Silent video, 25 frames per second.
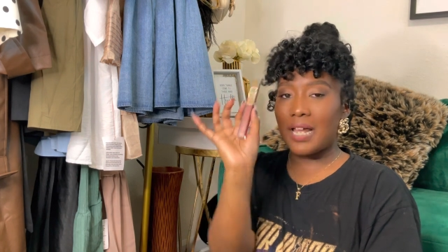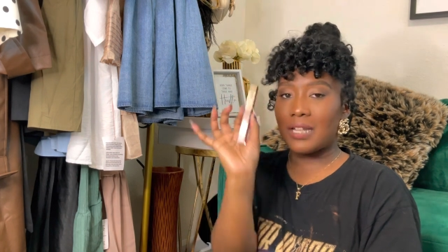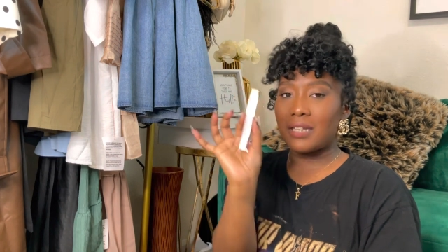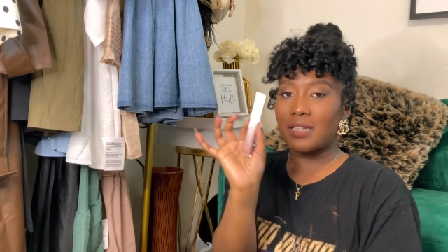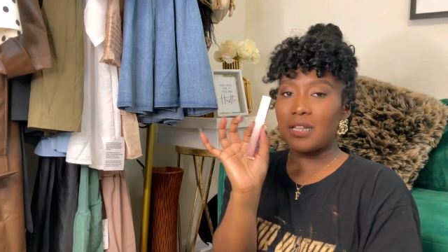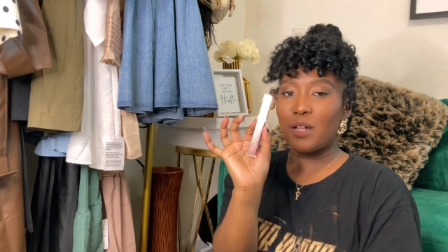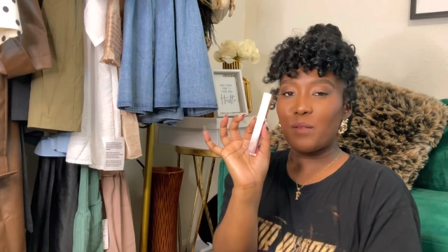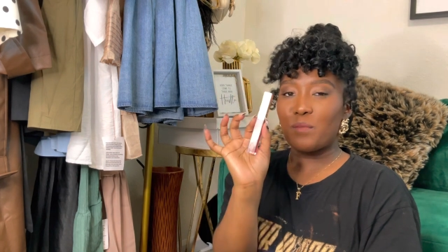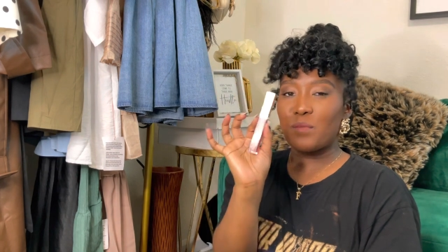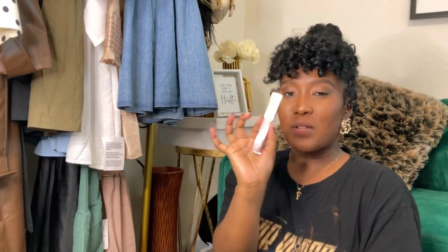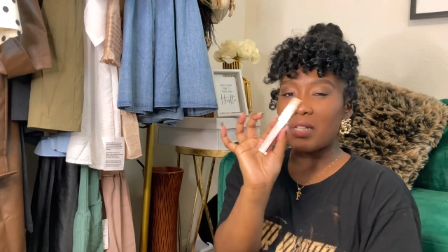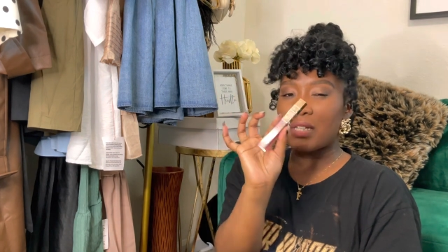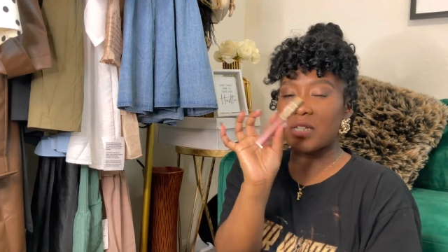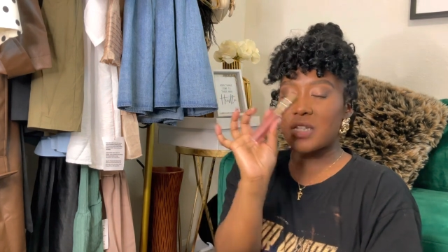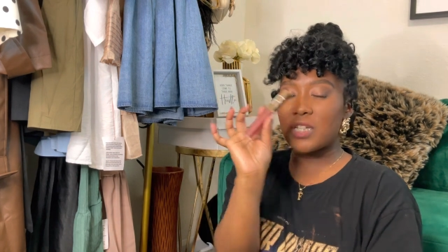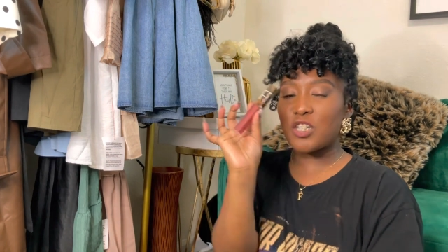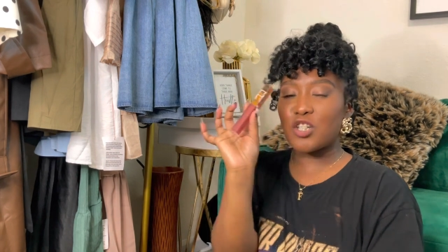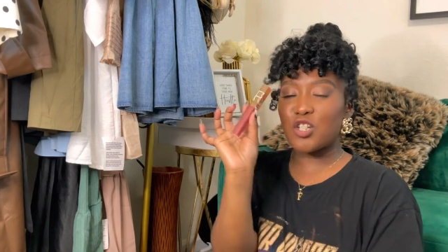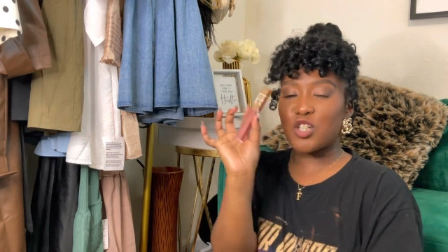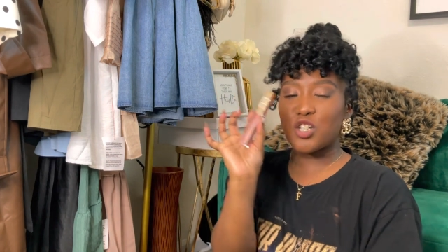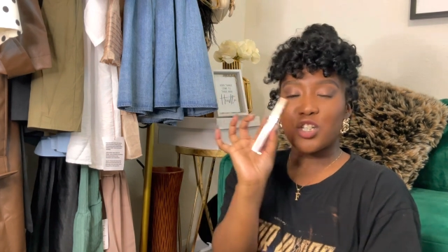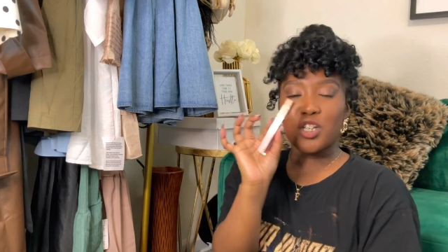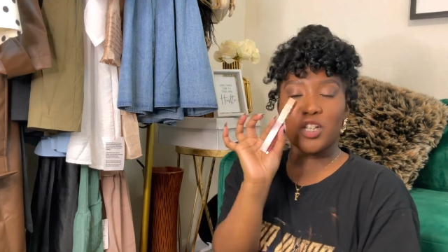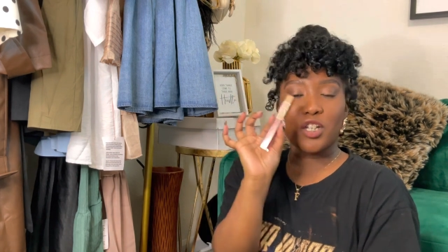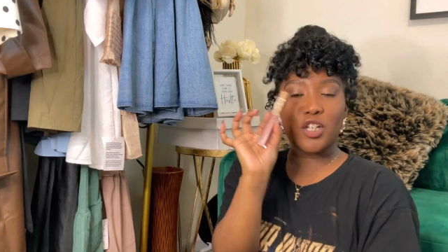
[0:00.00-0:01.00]
I love this.
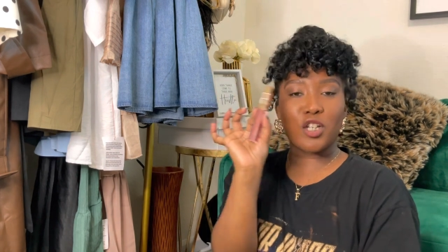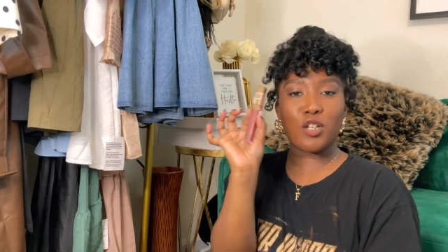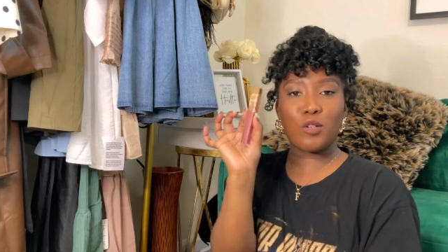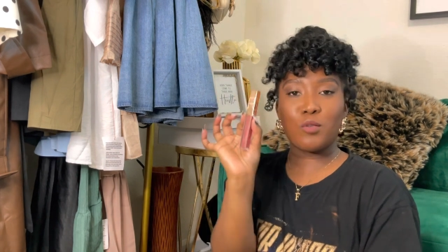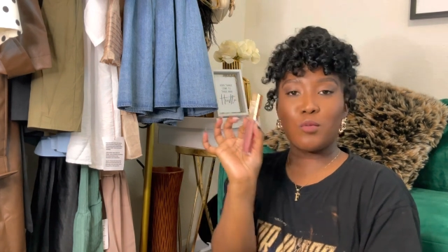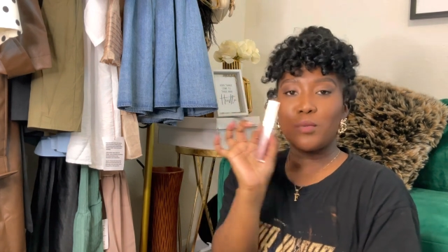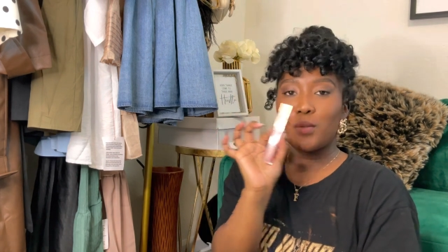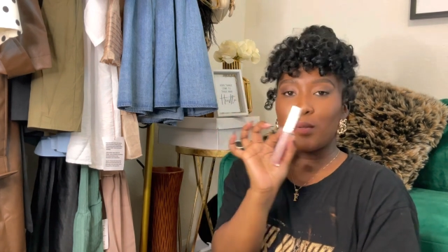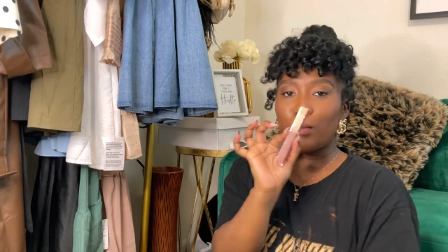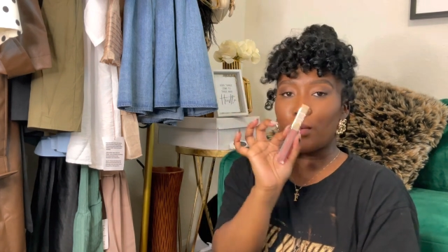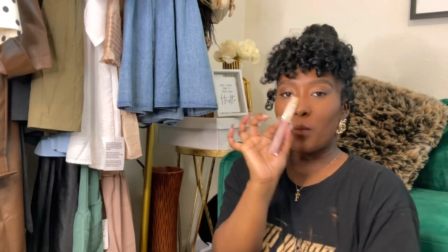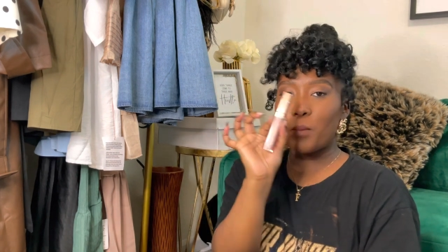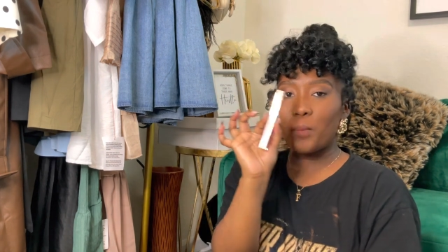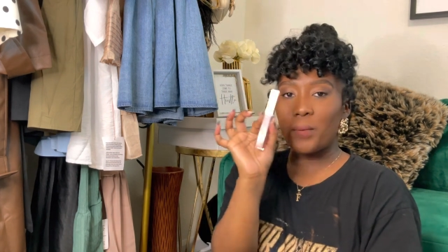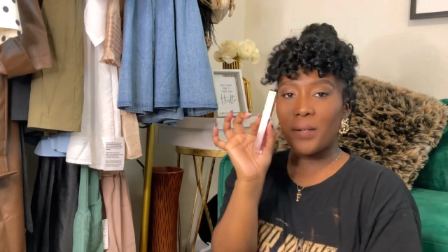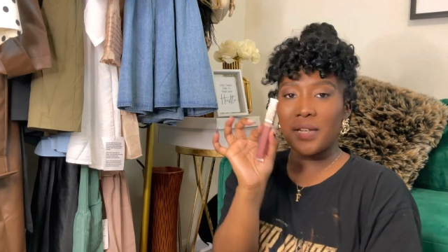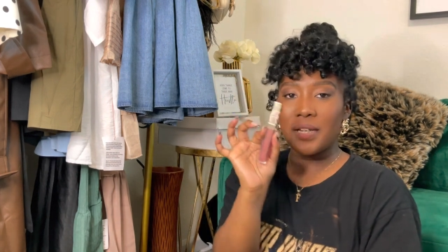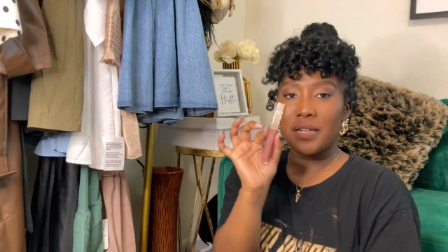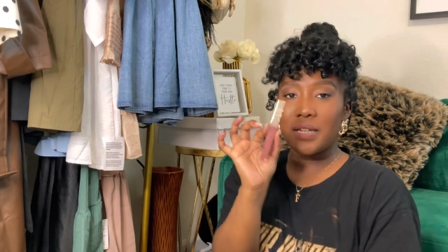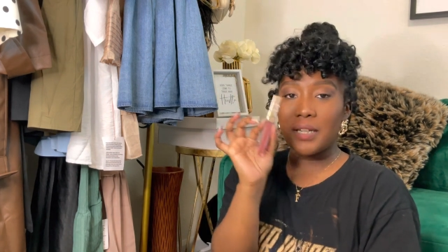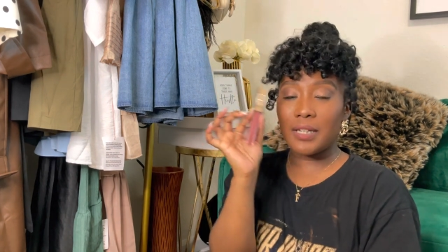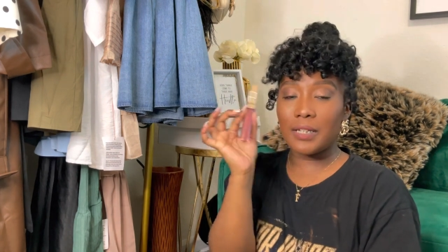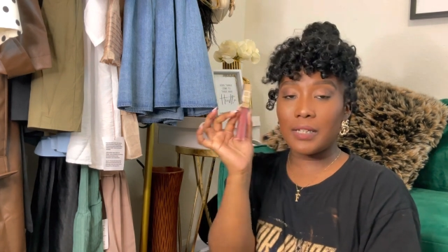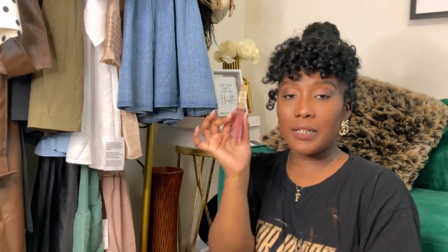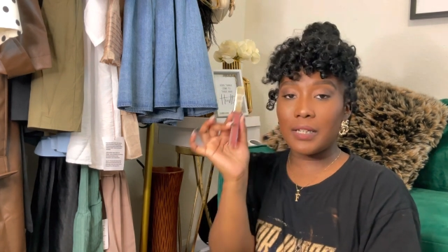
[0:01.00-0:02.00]
It's just a cute little
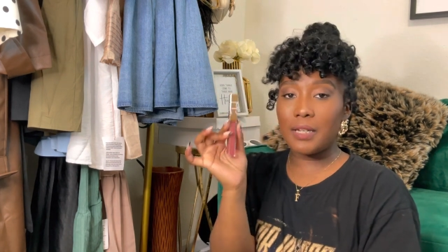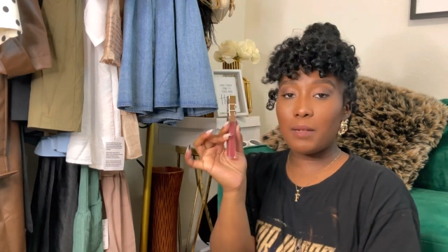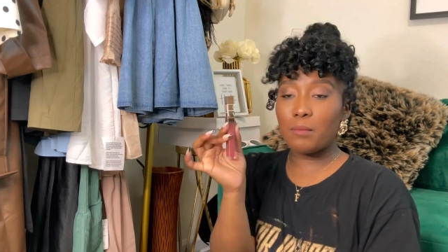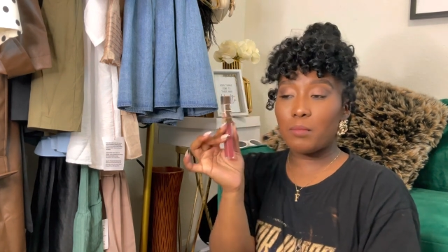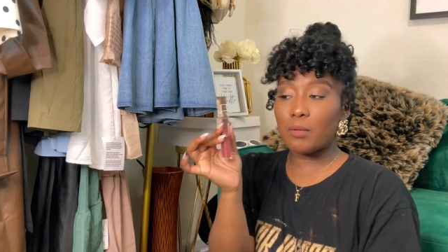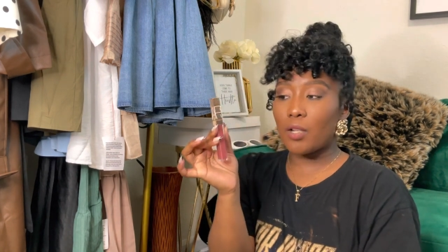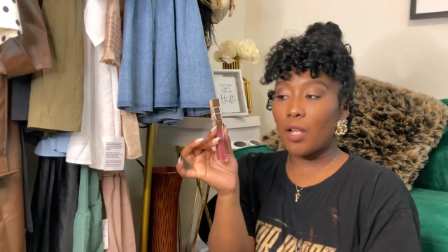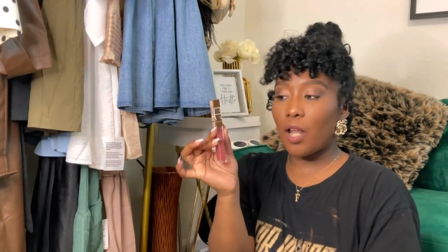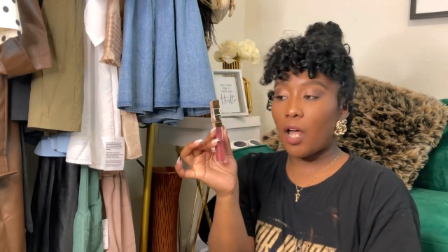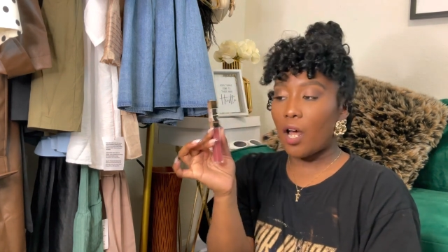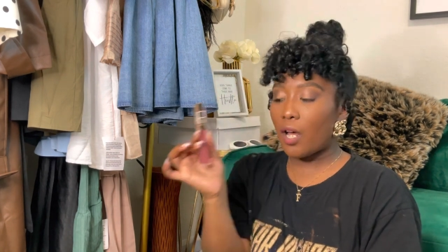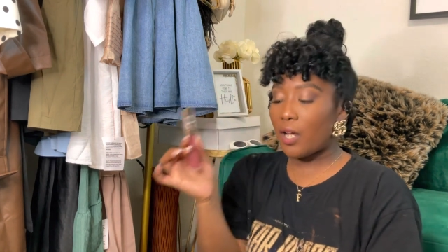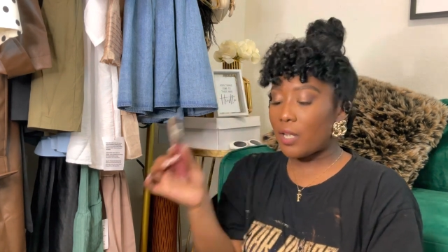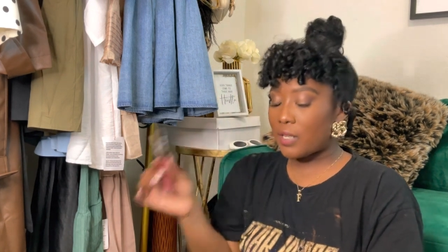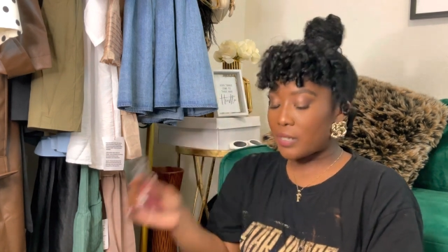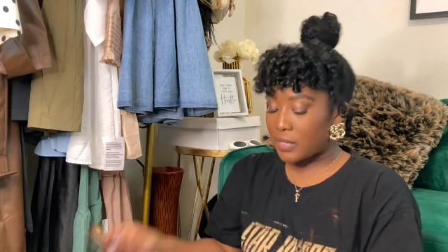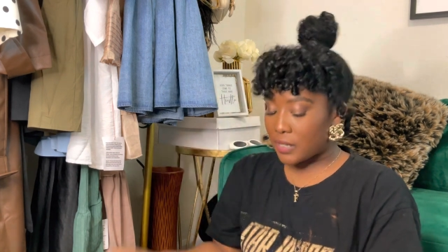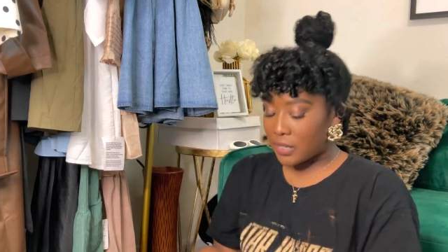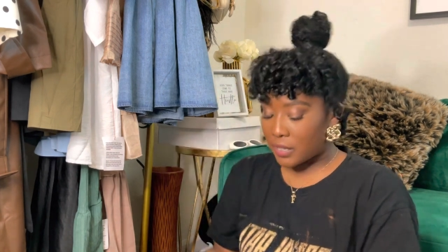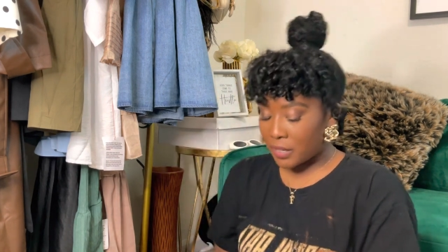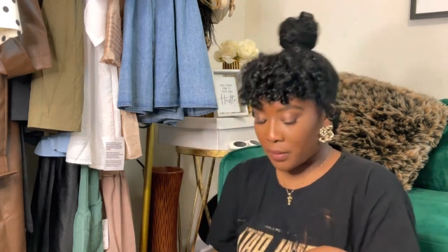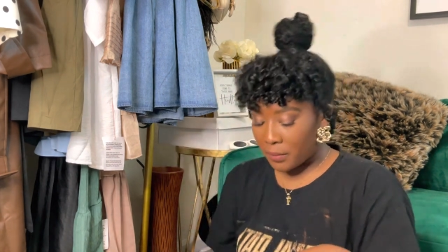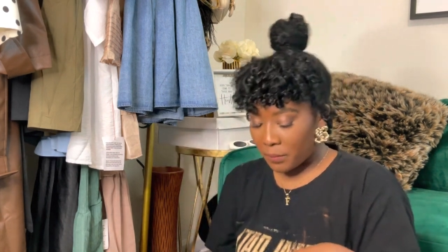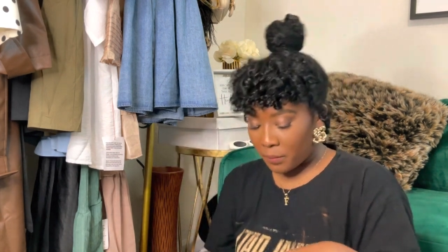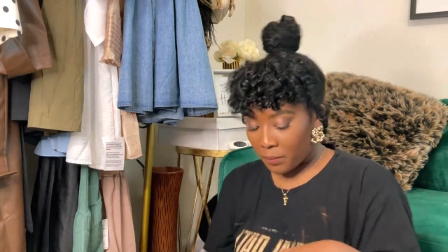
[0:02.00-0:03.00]
pinky lip
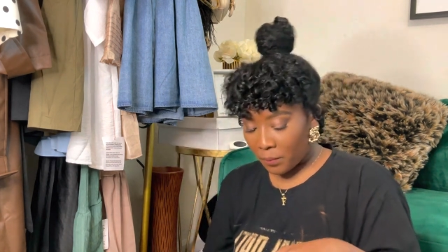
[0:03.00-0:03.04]
gloss.